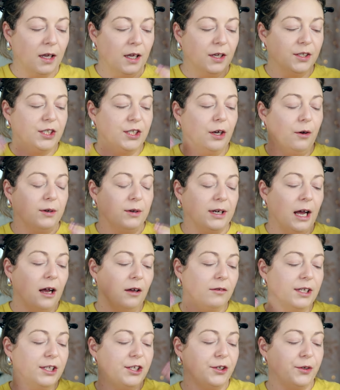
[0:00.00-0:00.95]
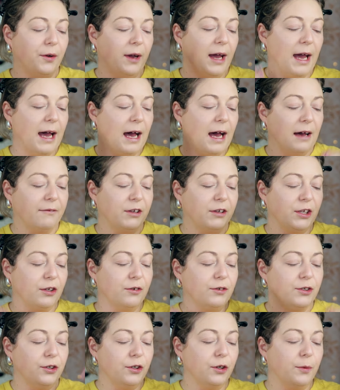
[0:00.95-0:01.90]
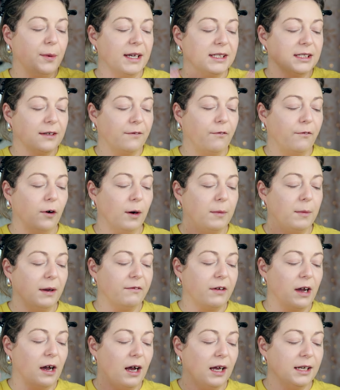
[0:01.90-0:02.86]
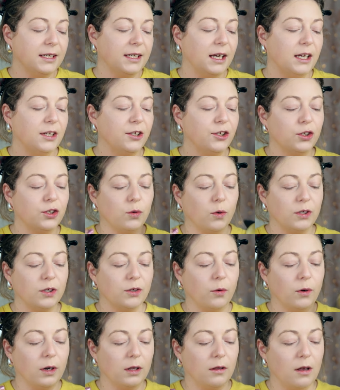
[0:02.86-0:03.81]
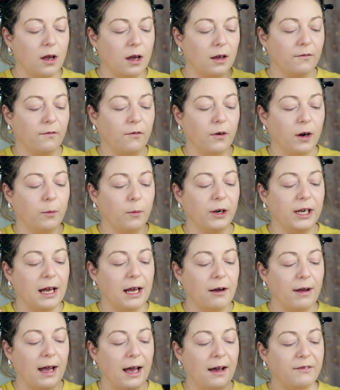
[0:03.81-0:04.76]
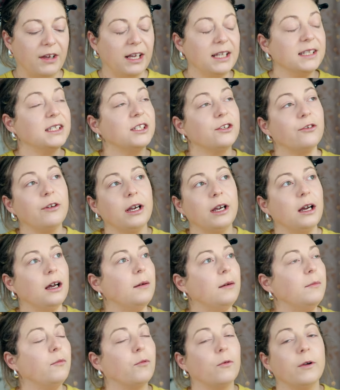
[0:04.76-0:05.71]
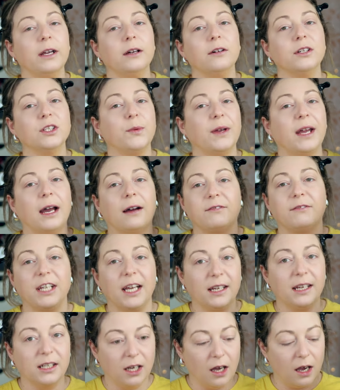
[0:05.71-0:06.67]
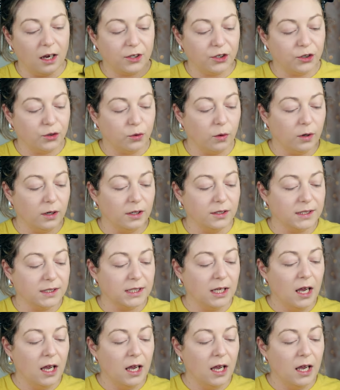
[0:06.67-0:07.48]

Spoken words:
So not only do you have YouTube as a form of content, short or long form, we now have Instagram Reels, we have TikTok Shorts,